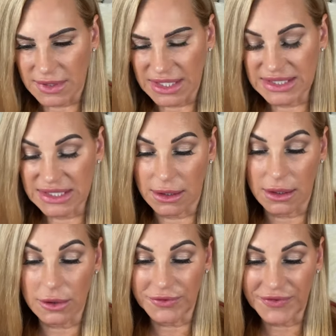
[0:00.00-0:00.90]
It's an
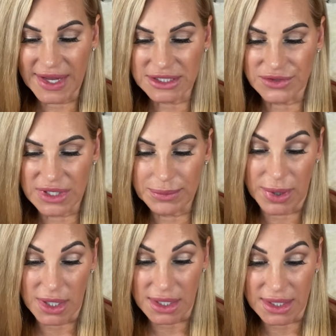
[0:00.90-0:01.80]
olfactory
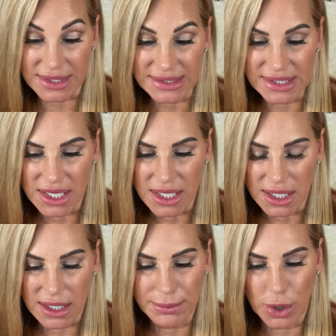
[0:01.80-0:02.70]
pause,
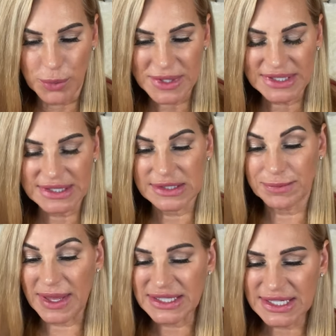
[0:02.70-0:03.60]
a moment
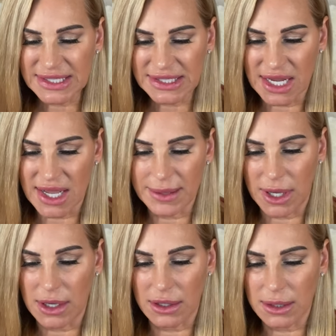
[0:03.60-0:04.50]
suspended in time,
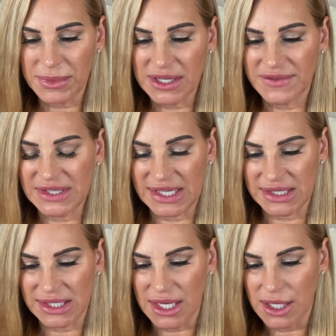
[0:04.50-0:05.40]
a harmony of
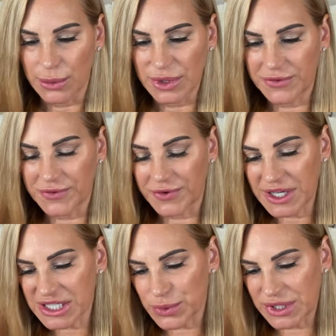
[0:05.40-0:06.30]
scents where the
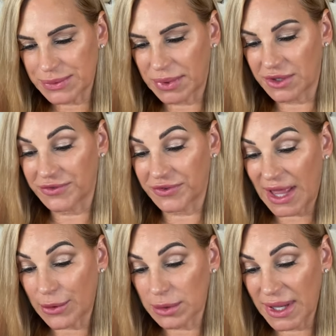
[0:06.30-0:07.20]
fresh whisper of
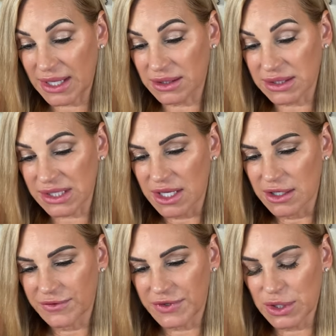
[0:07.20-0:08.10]
flower petals
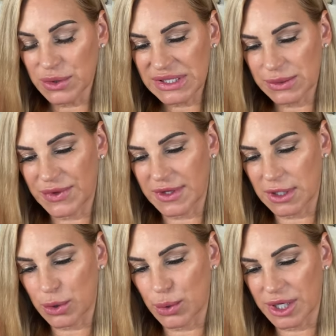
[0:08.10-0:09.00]
fuses with an
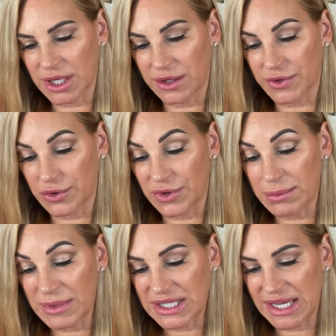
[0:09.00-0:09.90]
accord of
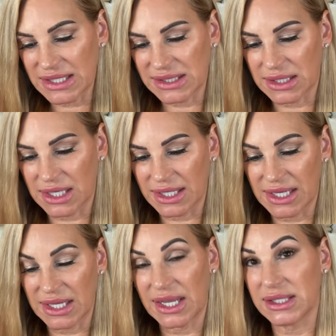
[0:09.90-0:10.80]
creamy dates,
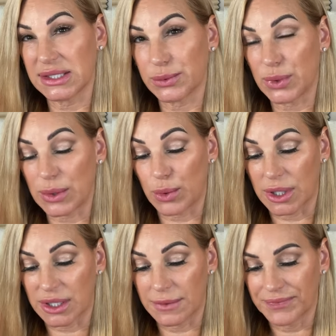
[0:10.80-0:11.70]
honey, and sweet
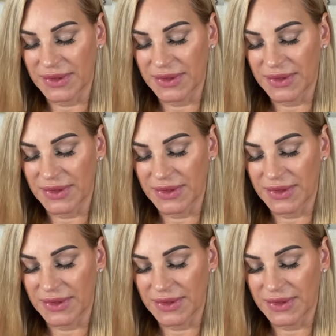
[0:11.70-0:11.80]
water.